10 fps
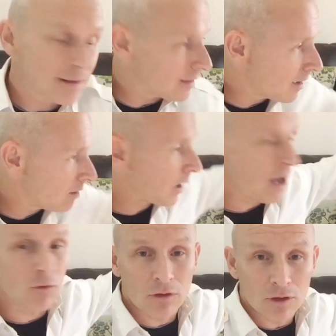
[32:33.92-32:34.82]
them
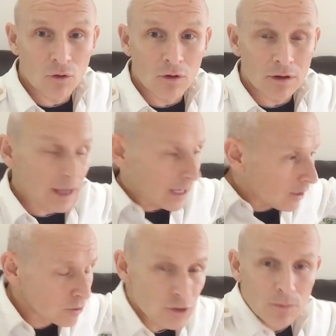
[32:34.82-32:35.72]
out the door. Like,
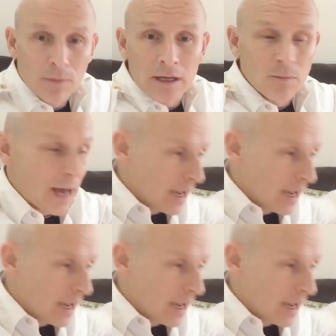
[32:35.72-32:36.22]
here's your money back.